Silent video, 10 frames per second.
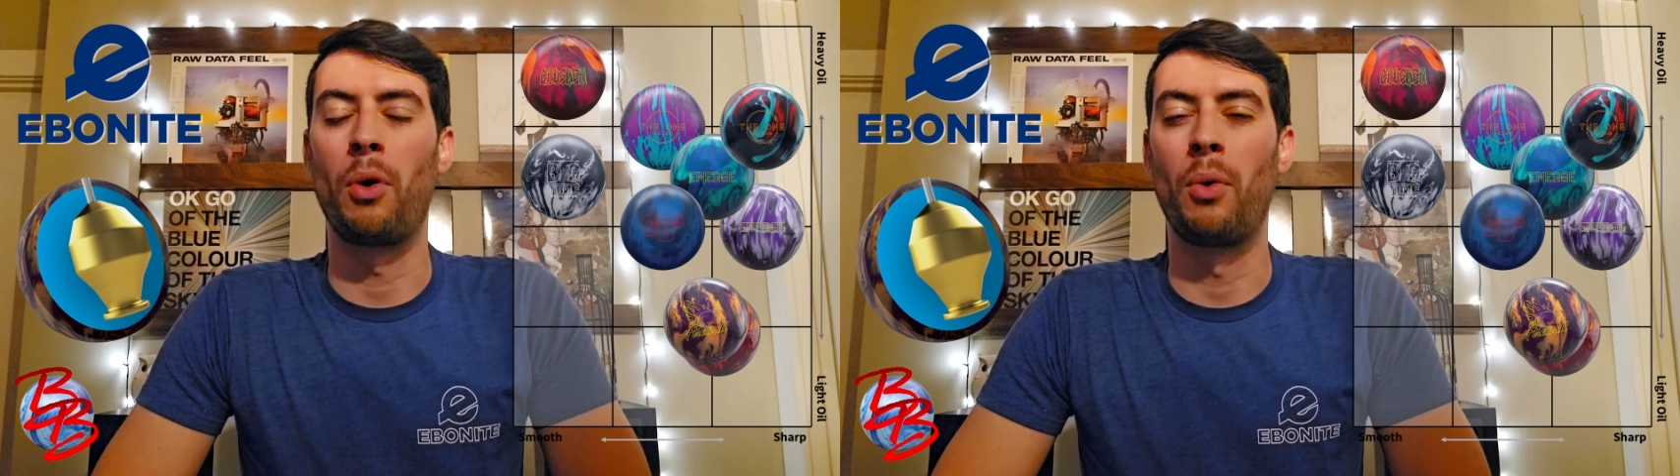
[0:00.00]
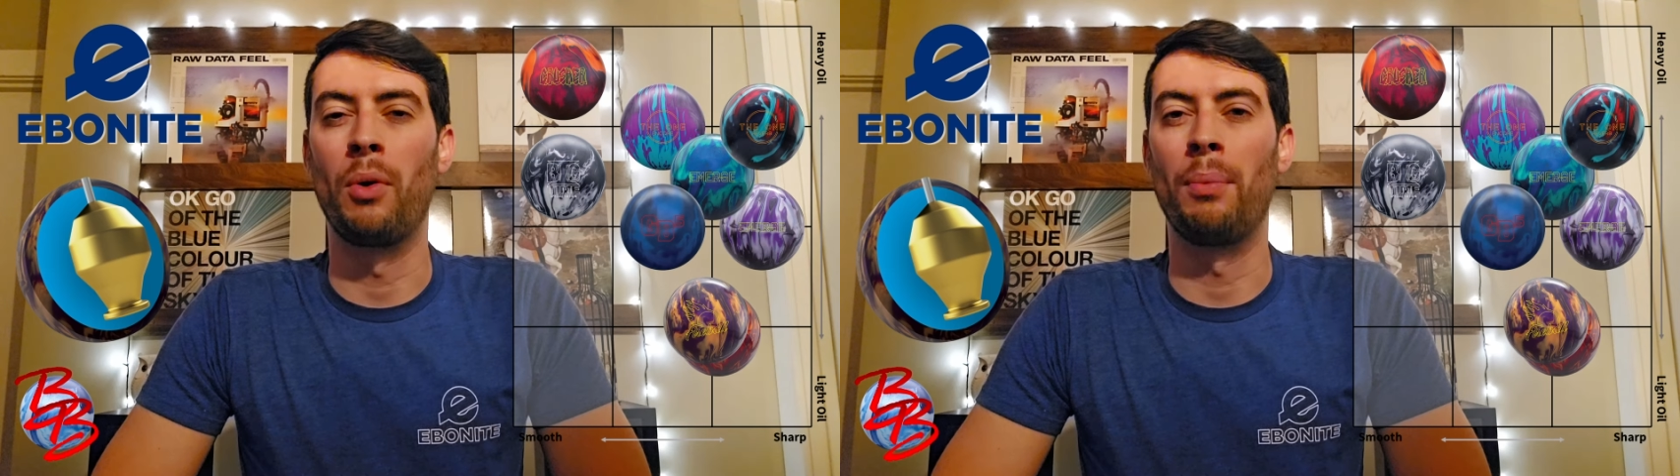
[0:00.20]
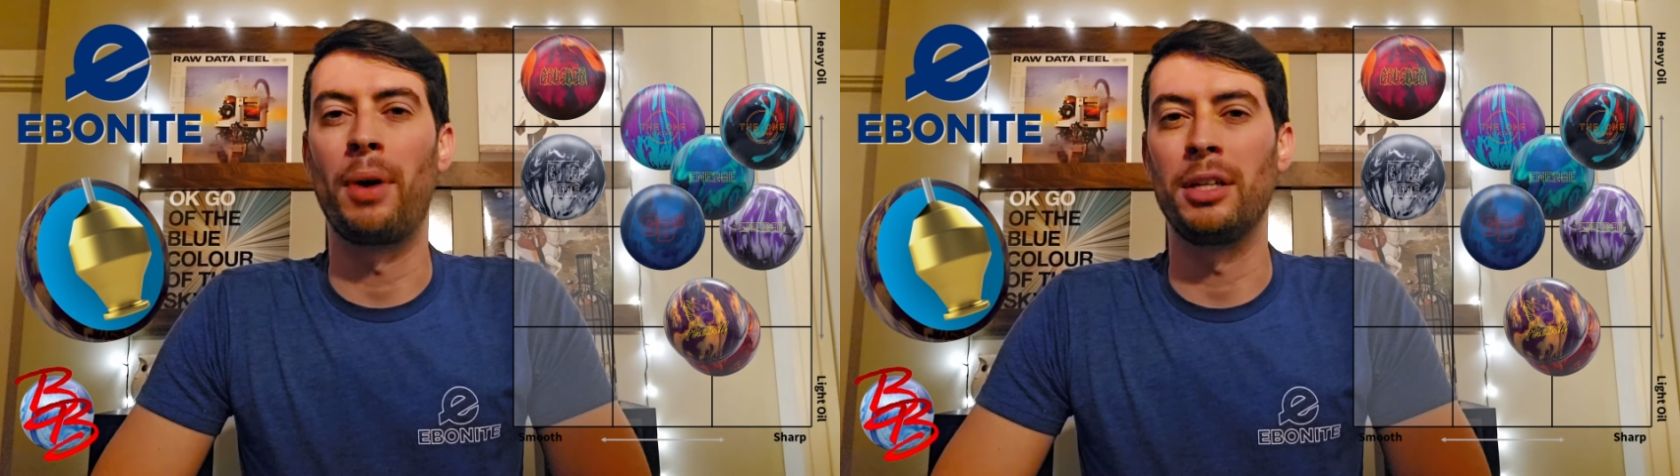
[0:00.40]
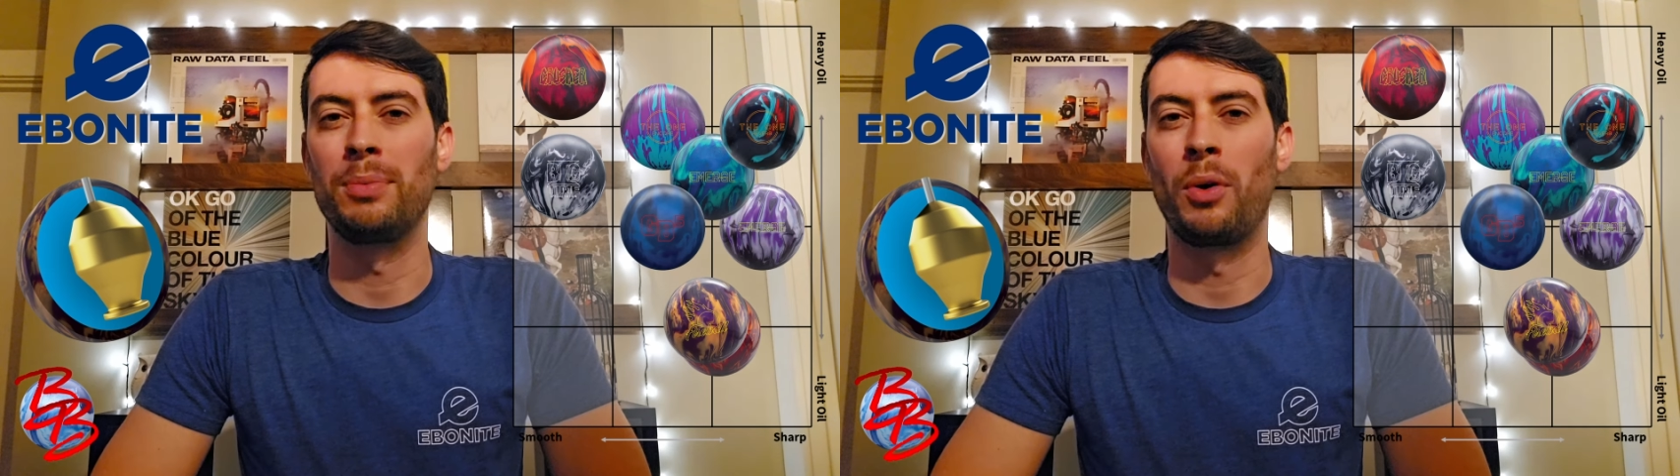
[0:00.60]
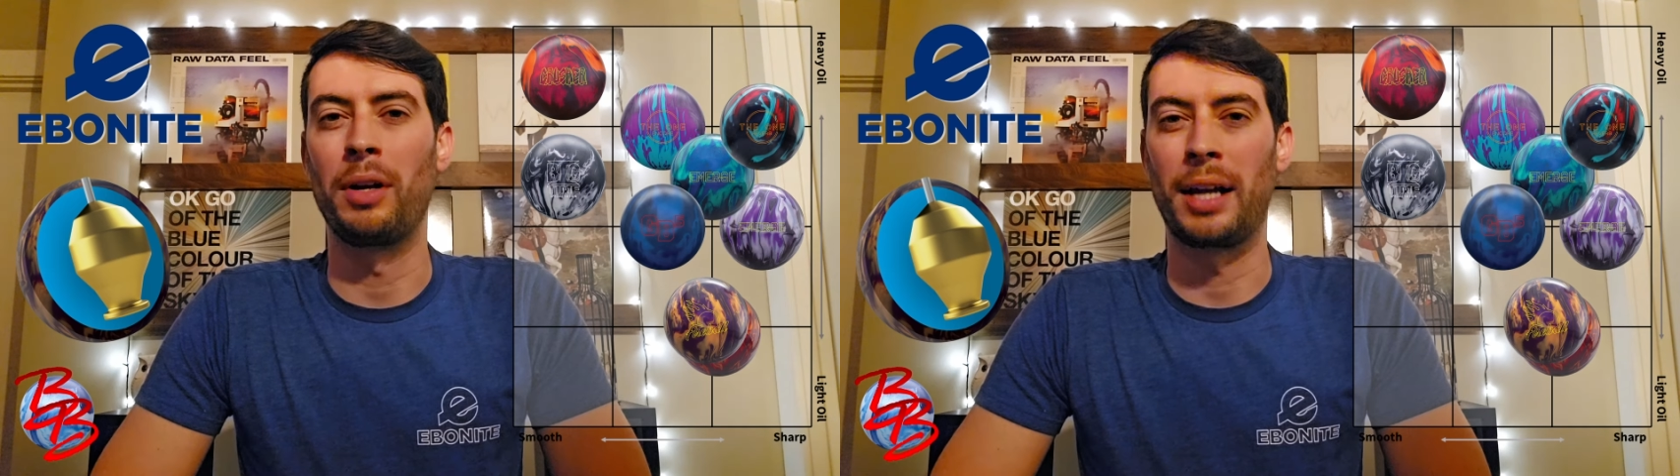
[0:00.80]
oil price
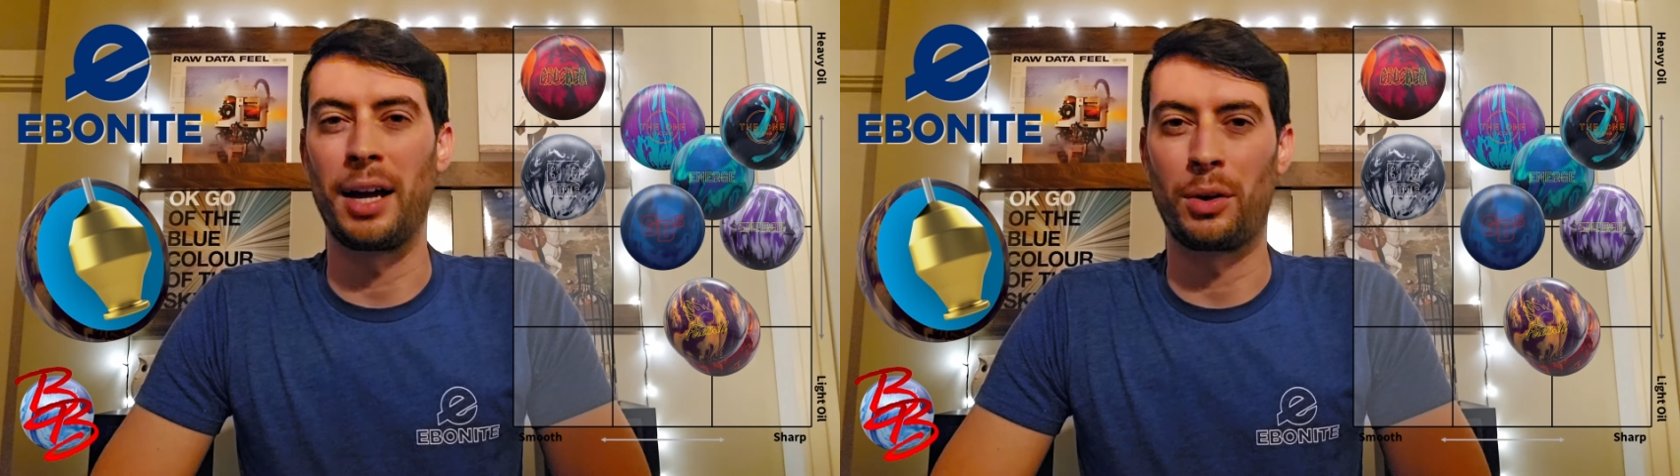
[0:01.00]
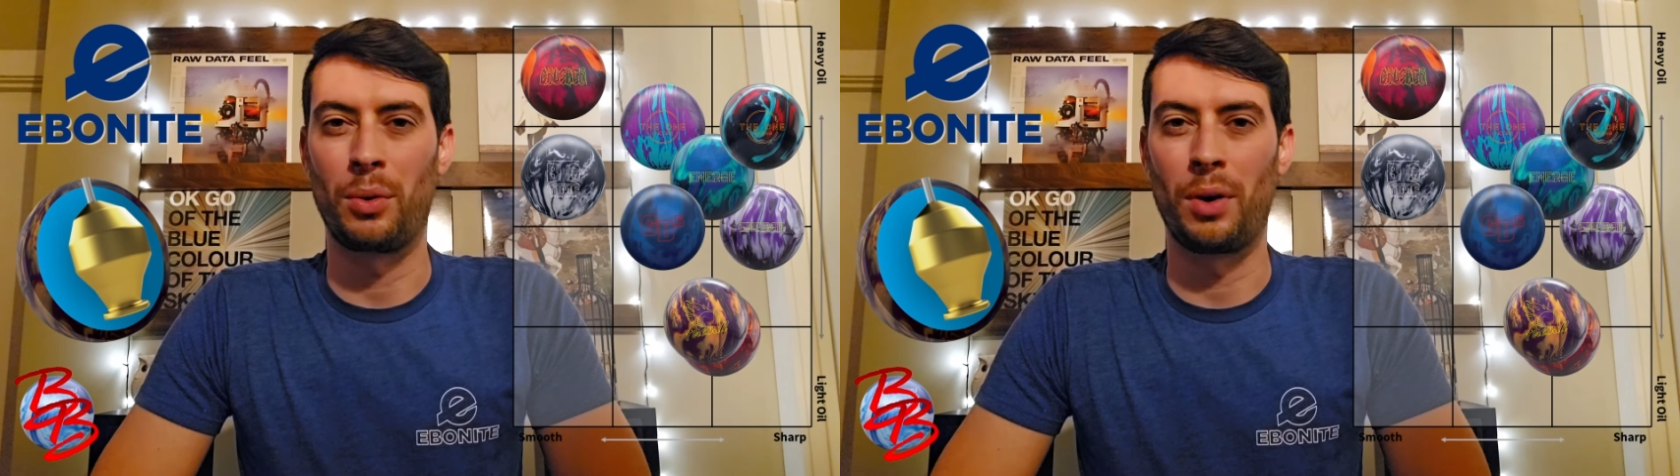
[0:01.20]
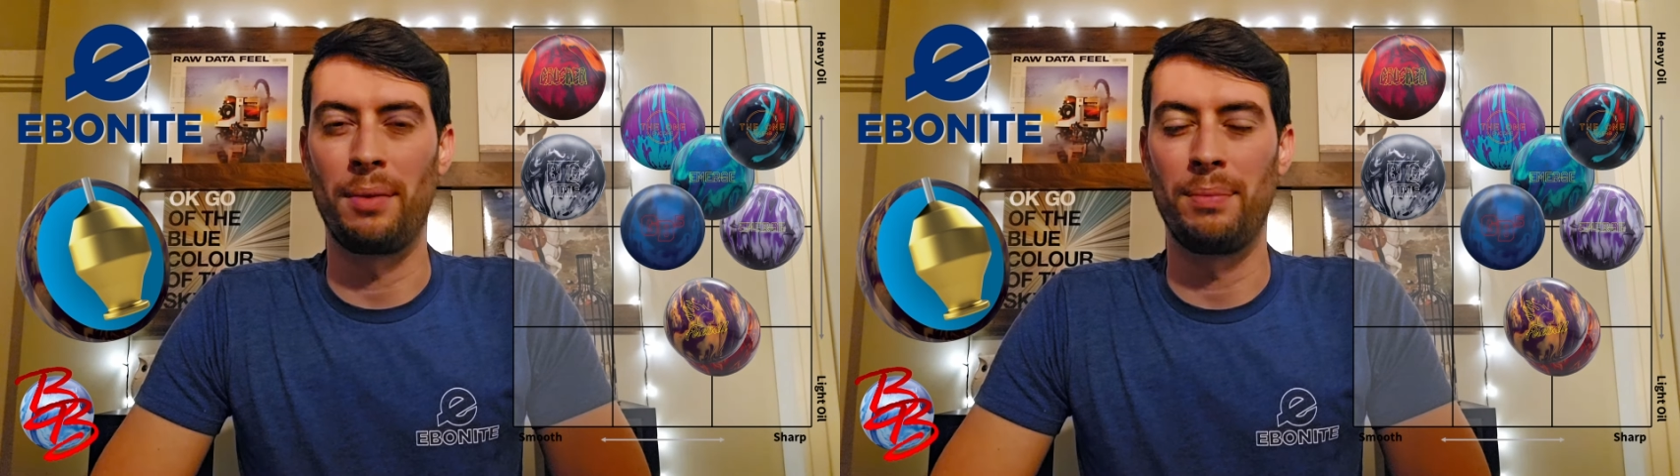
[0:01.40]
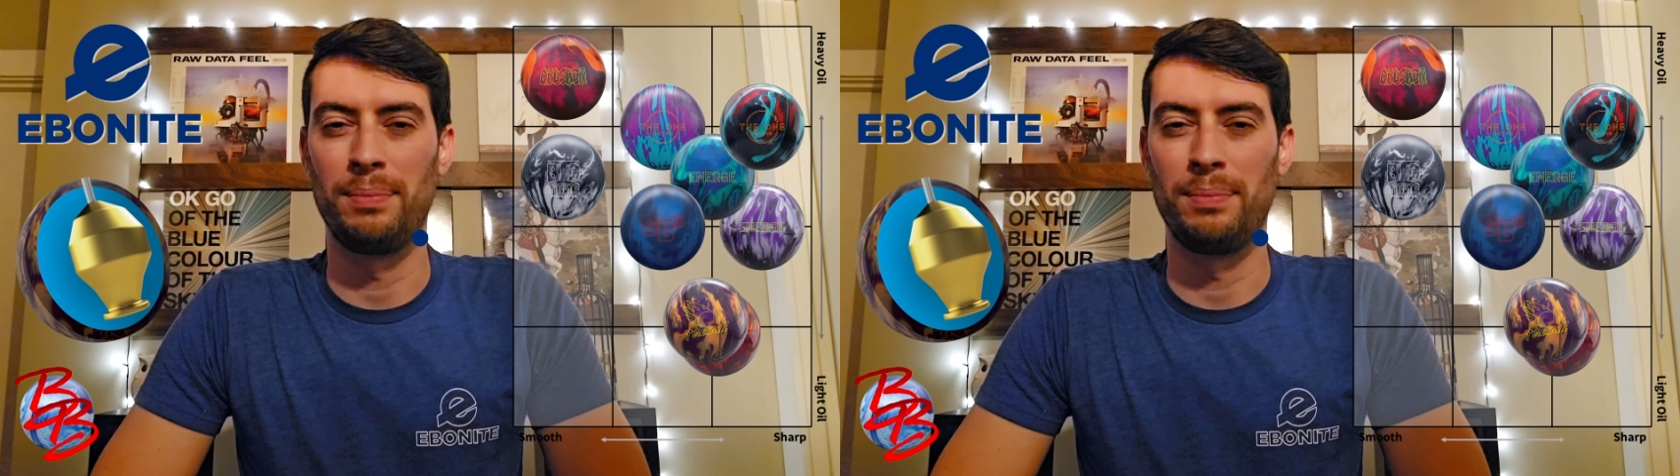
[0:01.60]
point category.